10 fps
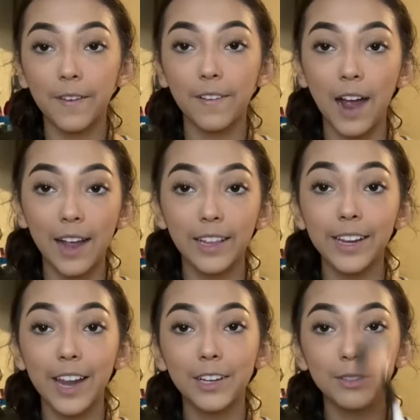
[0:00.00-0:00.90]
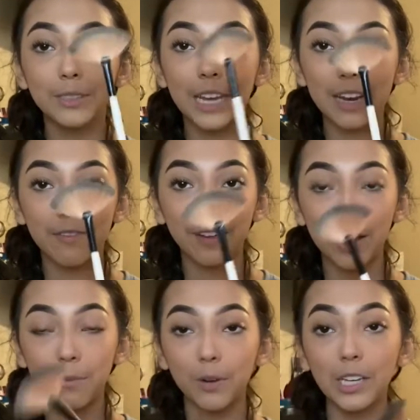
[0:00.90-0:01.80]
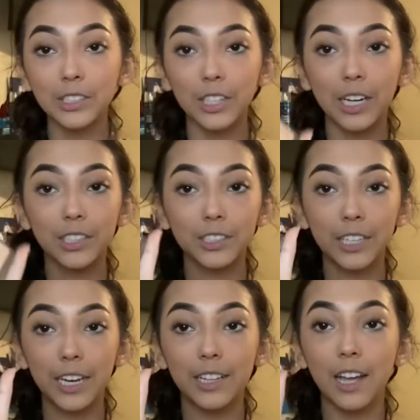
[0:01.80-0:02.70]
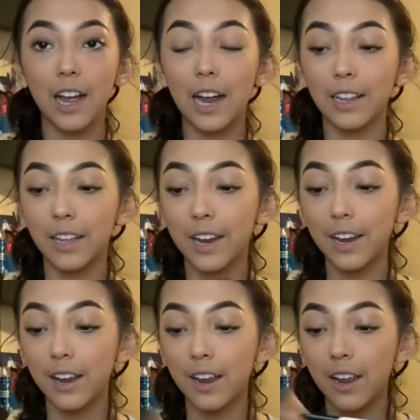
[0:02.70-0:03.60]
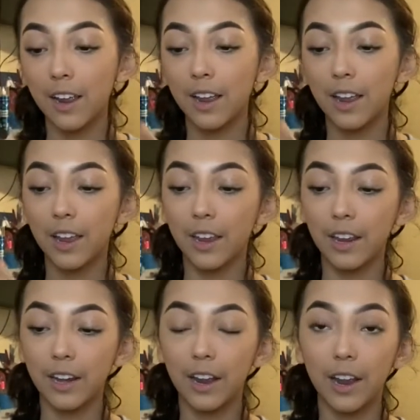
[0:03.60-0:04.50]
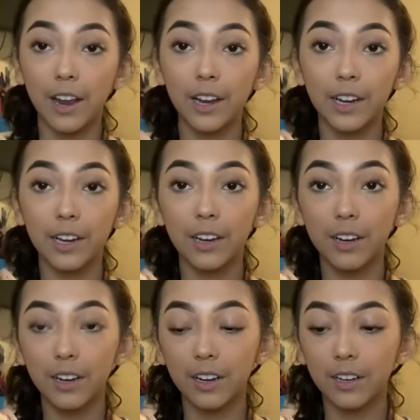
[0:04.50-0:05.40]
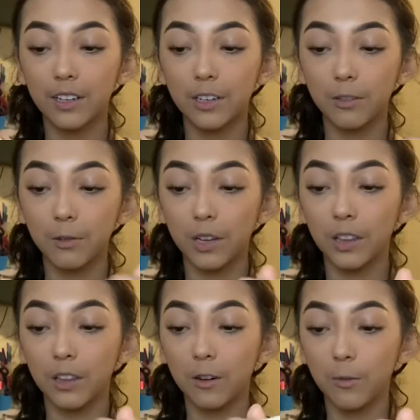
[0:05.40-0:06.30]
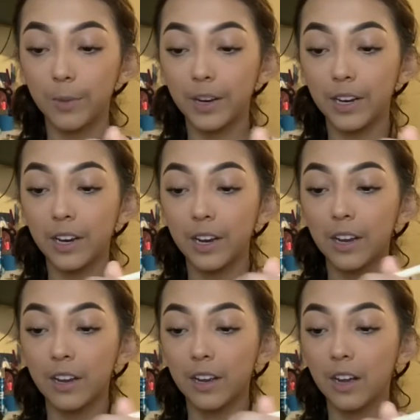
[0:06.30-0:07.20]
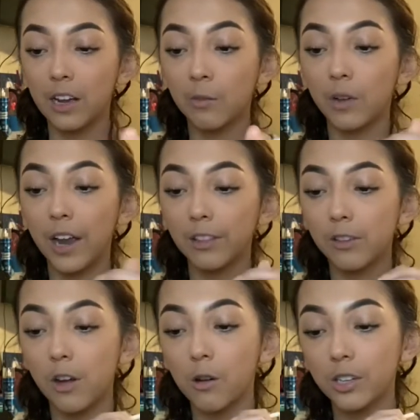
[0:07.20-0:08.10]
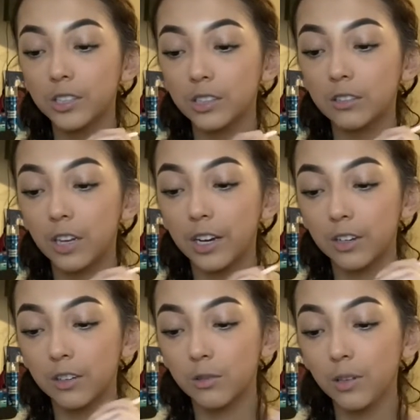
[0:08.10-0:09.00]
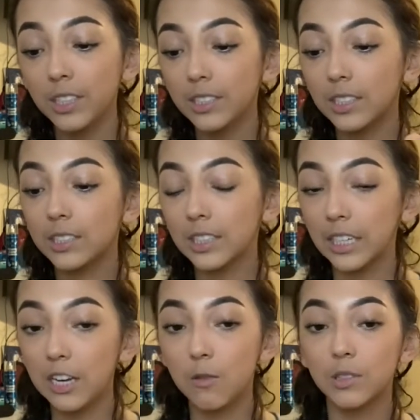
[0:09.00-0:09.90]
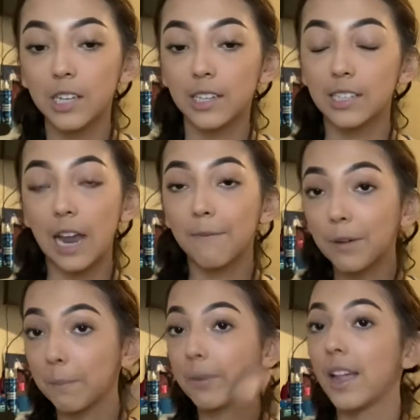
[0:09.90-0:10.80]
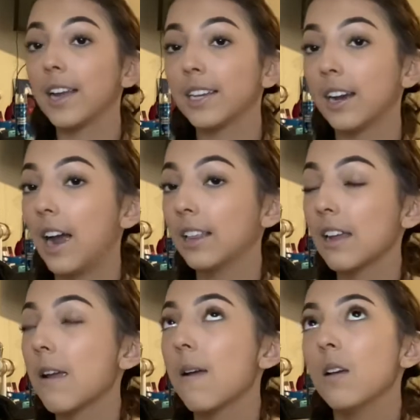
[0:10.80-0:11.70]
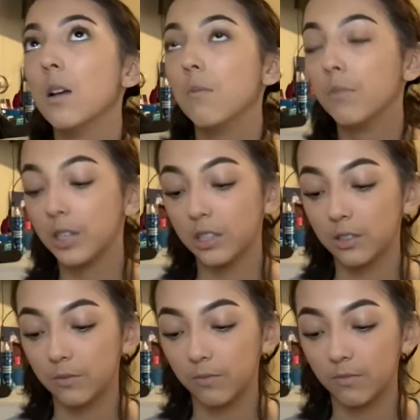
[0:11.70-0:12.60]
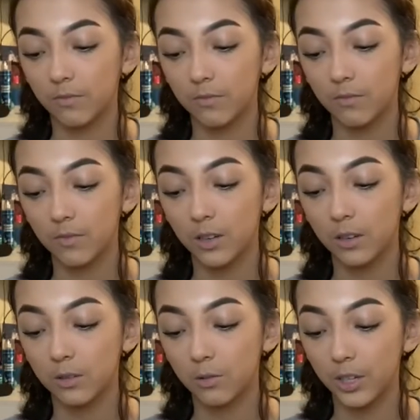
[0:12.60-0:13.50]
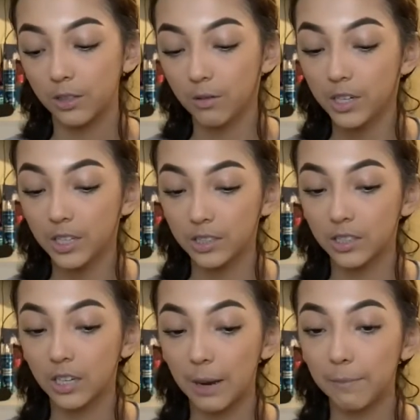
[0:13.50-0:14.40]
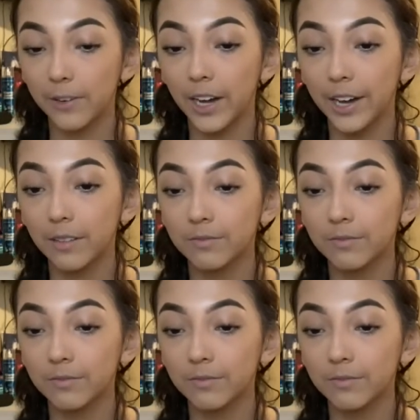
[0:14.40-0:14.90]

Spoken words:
highlight, I use a fan brush, and I just take the highlight and I do a little bit. I noticed in like 2016 was like the time for blinding highlight, but 2020 is the time for like